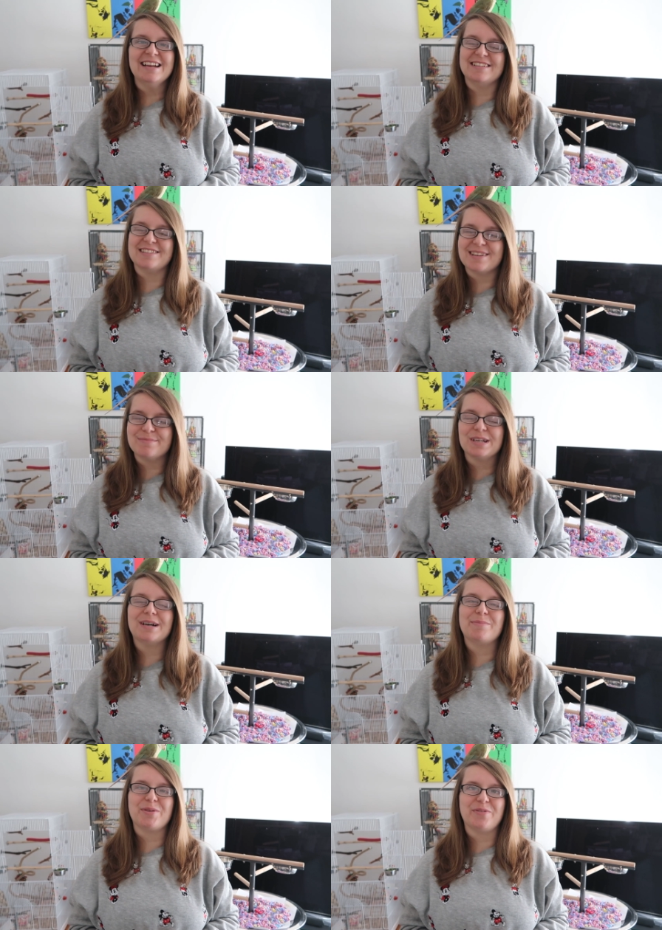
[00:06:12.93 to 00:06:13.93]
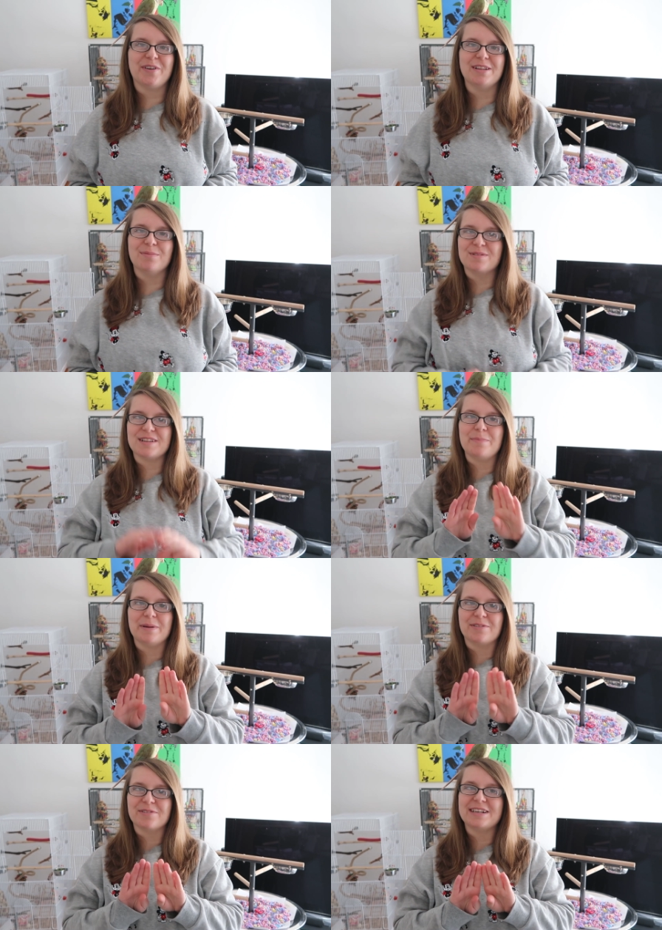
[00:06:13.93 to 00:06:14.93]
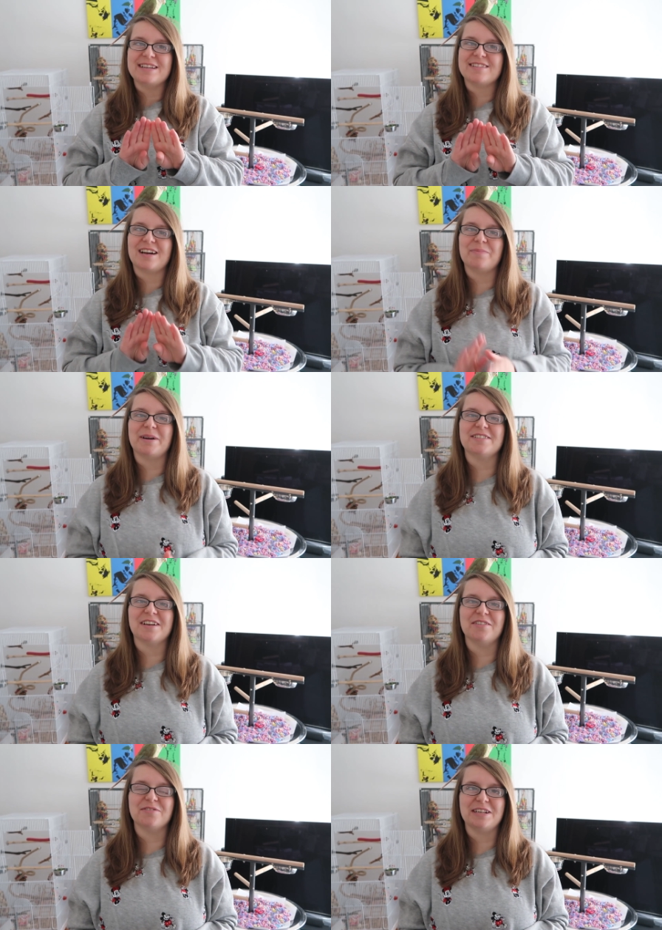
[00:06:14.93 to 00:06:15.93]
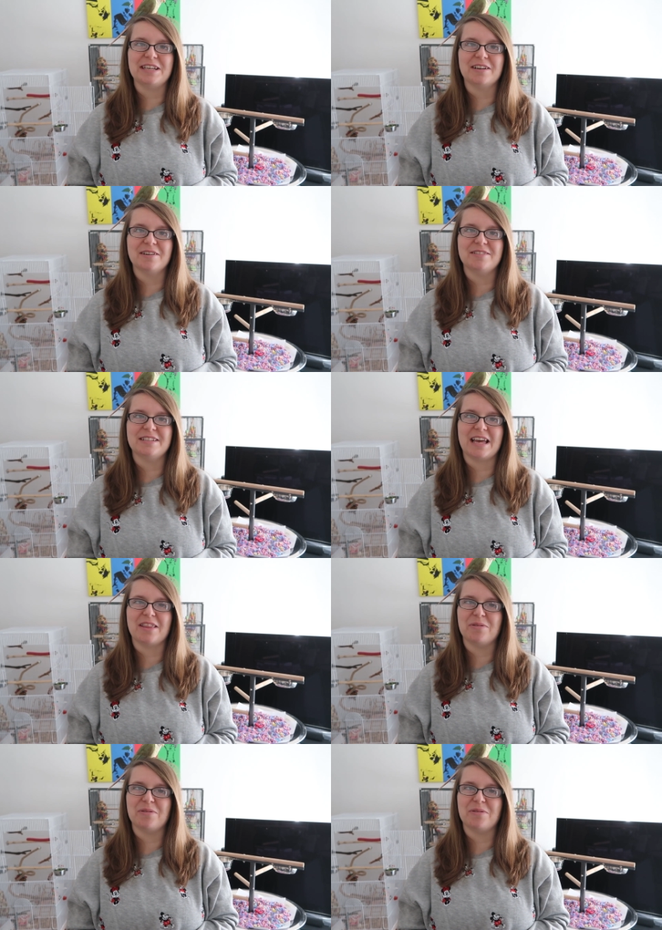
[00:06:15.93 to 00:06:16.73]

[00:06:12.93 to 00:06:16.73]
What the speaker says: And sometimes we find them sleeping really side by side, really close together,